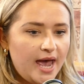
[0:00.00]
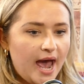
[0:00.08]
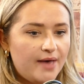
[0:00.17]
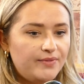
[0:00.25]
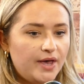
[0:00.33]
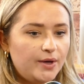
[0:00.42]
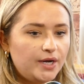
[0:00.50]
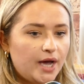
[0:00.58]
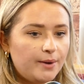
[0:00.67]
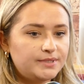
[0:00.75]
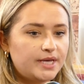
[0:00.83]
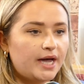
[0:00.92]
and then
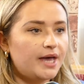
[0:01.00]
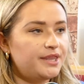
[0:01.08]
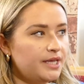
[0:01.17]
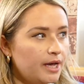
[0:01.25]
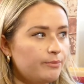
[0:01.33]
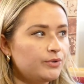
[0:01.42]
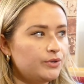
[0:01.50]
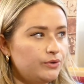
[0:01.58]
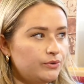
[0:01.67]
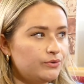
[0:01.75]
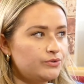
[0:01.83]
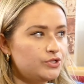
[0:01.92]
I was like, I think I'm going to
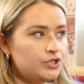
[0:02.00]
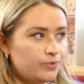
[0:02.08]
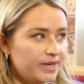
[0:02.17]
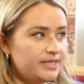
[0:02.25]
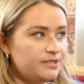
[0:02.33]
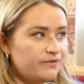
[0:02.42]
launch 20s